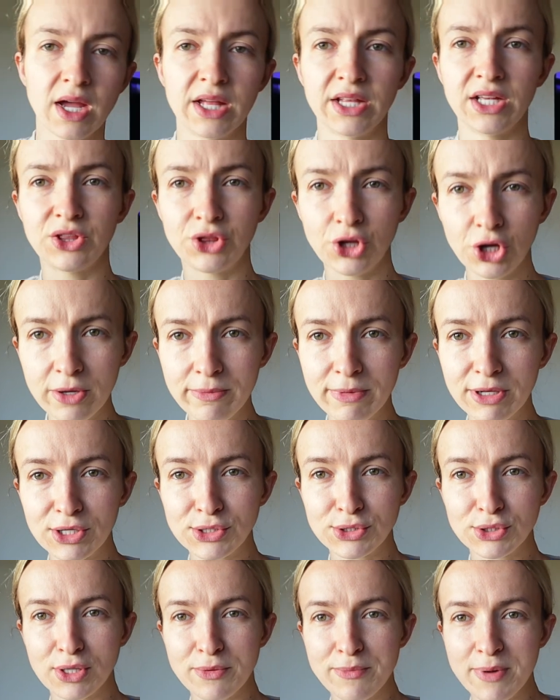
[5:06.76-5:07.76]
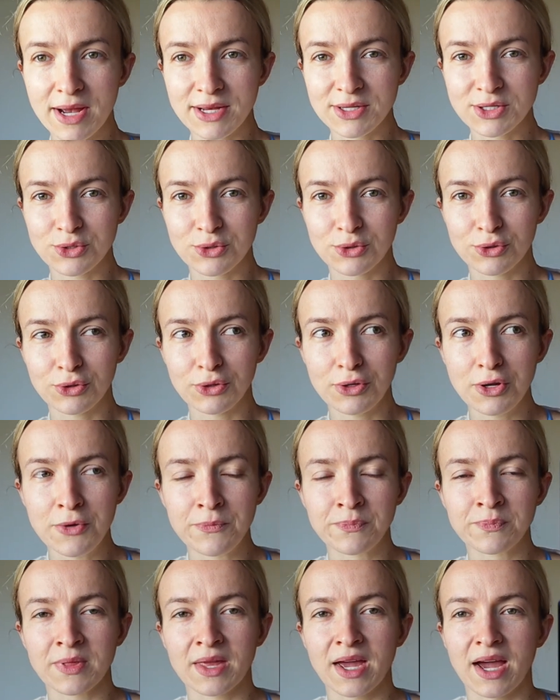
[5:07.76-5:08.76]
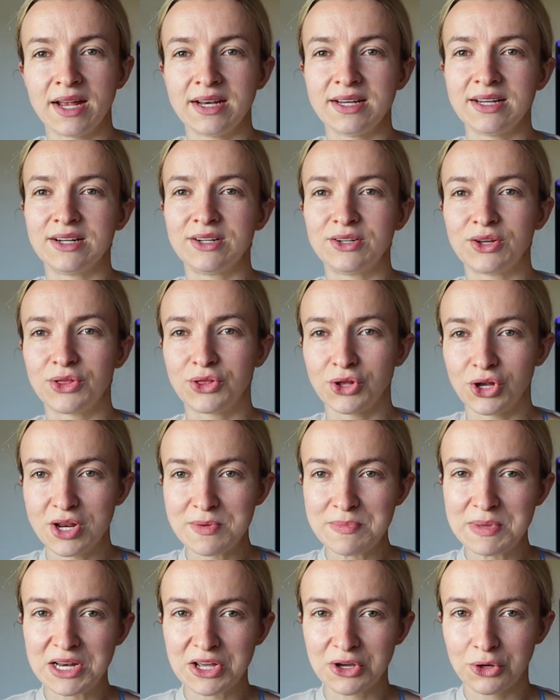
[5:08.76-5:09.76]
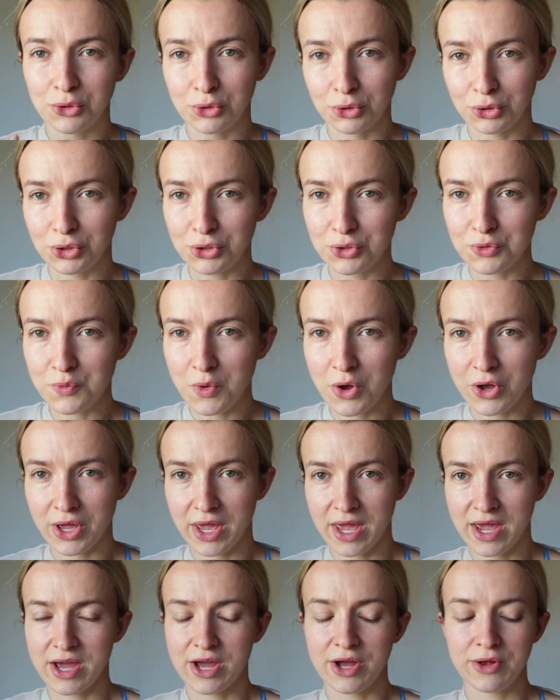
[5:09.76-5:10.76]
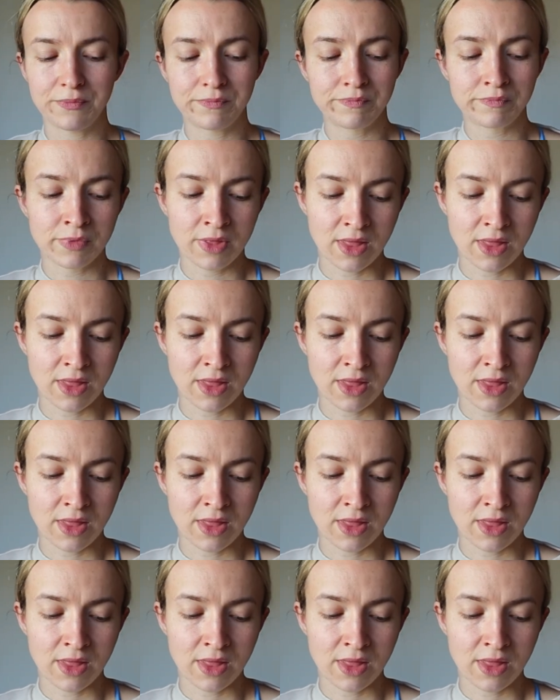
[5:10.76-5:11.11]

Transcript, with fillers: I did 30 minutes on the bicycle. I did 30 minute glute workout.